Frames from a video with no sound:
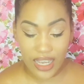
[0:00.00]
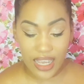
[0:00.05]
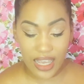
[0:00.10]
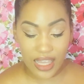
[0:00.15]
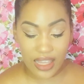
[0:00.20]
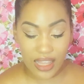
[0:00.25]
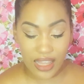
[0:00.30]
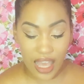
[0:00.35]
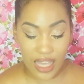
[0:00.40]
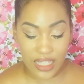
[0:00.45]

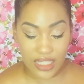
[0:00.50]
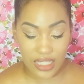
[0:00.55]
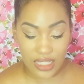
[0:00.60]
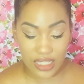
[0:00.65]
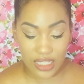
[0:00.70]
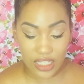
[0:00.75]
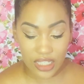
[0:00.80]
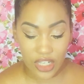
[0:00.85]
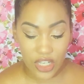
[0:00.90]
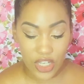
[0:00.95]
and
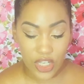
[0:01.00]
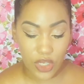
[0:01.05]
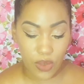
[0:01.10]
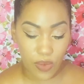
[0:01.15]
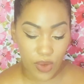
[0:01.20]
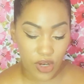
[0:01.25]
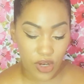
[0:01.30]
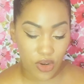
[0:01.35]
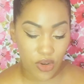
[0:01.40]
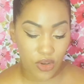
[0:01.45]
lastly, you
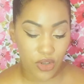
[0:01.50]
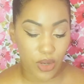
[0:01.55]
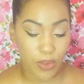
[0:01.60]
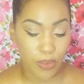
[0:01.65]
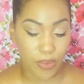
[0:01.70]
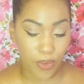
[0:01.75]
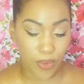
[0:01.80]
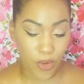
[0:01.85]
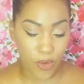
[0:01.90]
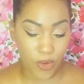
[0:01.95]
want to know your
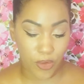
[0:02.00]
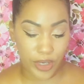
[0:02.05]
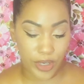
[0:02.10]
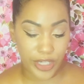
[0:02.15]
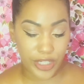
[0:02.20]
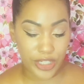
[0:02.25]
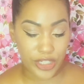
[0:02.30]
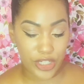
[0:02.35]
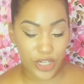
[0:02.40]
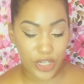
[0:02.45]

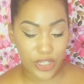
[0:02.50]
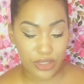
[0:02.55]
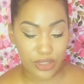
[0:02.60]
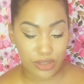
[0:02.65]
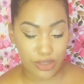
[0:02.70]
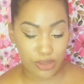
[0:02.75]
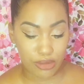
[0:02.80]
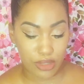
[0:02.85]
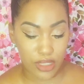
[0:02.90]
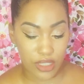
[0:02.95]
brokerage
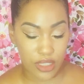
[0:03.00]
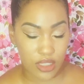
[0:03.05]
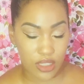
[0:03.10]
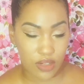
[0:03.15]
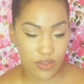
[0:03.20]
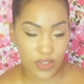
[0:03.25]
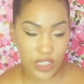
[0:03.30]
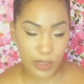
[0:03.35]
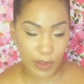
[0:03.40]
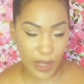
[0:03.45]
duties
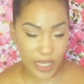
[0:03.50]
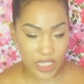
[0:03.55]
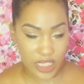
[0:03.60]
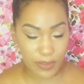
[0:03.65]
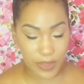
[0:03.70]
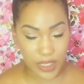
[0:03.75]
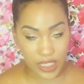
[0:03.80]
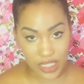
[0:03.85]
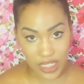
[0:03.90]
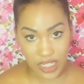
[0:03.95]
and
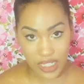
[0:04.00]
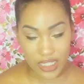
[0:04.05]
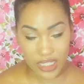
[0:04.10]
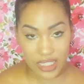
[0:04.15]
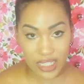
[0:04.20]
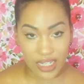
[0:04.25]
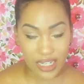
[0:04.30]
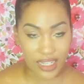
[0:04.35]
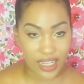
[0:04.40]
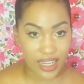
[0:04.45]
responsibilities.
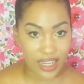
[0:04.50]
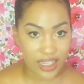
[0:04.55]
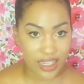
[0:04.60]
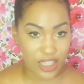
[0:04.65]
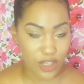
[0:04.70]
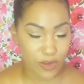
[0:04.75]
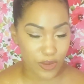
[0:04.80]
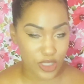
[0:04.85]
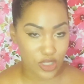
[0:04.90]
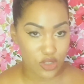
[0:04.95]
And again,
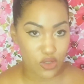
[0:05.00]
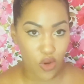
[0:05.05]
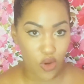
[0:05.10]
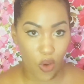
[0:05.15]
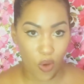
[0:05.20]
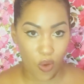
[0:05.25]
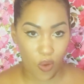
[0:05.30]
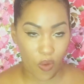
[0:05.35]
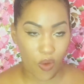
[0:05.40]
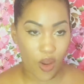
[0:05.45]
there was
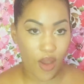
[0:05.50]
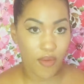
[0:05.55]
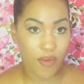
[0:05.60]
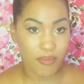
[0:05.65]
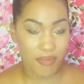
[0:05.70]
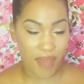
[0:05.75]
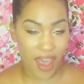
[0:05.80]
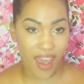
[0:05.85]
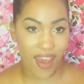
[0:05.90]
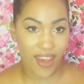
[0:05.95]
no
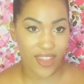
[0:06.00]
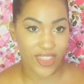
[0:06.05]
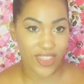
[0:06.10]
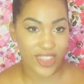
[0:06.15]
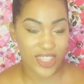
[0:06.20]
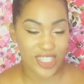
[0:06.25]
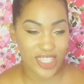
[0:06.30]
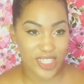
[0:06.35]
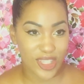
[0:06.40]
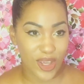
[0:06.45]
math,
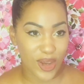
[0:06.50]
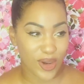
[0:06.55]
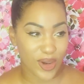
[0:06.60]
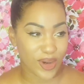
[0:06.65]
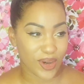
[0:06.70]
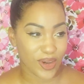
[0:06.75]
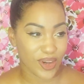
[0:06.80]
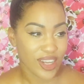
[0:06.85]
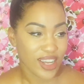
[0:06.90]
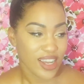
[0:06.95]

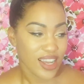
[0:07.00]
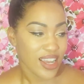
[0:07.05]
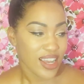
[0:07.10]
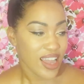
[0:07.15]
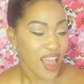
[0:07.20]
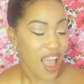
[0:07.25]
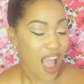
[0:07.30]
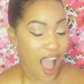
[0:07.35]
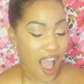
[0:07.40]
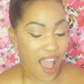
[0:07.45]
so
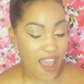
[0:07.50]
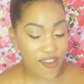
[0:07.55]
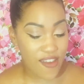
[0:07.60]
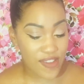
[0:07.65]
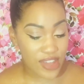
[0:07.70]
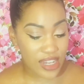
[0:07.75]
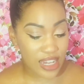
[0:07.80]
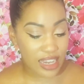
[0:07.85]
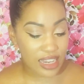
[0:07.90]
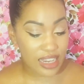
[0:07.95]
I
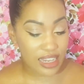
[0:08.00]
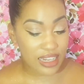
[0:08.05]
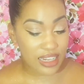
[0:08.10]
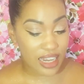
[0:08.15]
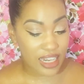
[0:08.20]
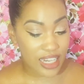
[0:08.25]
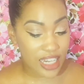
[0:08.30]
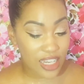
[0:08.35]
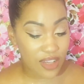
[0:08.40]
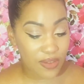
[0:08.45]
feel like
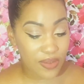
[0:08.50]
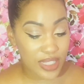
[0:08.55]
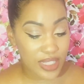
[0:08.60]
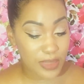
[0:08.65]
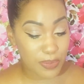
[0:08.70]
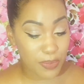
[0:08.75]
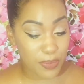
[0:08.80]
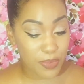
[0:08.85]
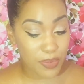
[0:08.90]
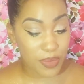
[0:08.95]
Connecticut
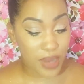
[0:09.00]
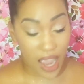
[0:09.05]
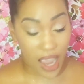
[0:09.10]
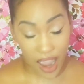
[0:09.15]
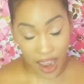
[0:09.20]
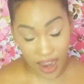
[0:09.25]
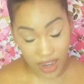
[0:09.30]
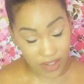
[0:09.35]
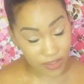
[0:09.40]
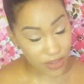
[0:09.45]
was
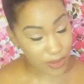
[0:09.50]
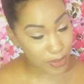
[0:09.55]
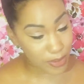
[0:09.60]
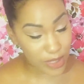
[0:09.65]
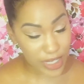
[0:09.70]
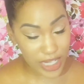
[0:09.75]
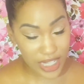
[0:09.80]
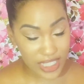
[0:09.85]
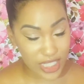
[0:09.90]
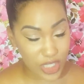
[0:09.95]
kind of a
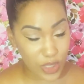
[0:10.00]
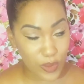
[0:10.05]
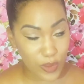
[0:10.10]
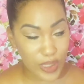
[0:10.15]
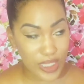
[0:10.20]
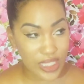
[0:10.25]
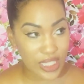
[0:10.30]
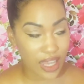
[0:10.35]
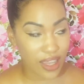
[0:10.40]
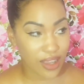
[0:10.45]
breeze. It
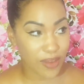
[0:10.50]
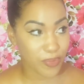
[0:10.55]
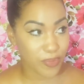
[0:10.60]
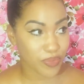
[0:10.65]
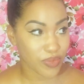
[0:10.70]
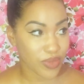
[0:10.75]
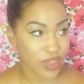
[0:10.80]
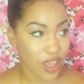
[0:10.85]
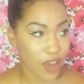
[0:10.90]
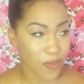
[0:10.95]
was like
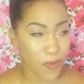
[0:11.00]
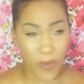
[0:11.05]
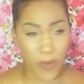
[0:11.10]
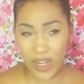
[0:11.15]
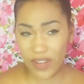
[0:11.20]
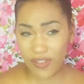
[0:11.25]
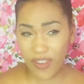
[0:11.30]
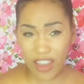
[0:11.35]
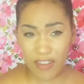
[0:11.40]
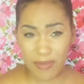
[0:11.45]

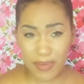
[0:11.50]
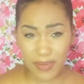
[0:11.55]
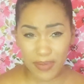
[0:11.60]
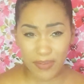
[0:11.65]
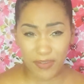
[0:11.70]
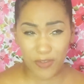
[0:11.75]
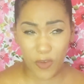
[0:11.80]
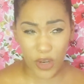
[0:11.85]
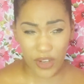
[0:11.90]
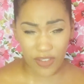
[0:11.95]
45
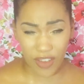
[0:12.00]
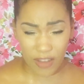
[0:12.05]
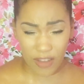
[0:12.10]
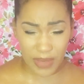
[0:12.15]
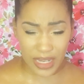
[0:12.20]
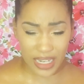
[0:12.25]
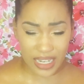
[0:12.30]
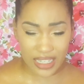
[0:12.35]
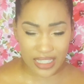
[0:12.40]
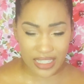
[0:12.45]

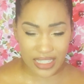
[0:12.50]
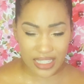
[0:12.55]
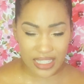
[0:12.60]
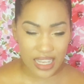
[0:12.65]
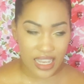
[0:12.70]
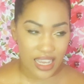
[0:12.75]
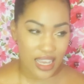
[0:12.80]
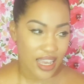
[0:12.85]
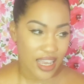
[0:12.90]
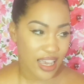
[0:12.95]
minutes,
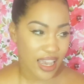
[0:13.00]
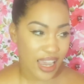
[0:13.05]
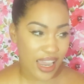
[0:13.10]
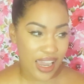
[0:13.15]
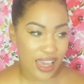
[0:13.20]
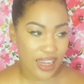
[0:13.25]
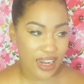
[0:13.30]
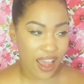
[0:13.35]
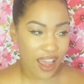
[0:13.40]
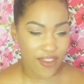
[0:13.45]

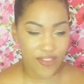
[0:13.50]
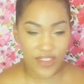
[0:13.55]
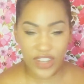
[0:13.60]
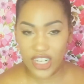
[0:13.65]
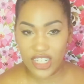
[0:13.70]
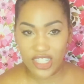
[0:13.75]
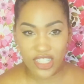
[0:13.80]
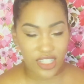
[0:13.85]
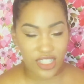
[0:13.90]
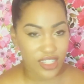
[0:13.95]
and I
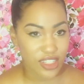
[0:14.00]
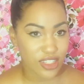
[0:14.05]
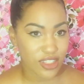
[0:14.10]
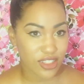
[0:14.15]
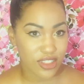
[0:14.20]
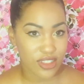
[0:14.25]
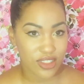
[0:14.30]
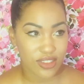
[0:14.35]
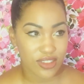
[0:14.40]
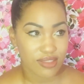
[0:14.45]
finished it